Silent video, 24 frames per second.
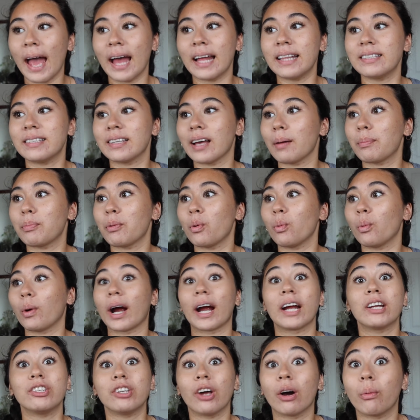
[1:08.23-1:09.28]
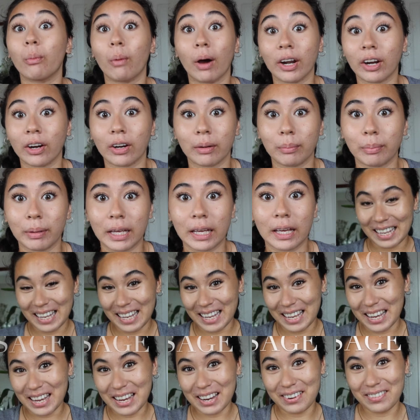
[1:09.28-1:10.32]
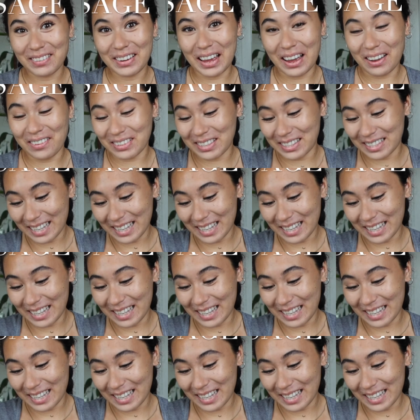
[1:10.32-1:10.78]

ends up where I don't want her to be. Here we have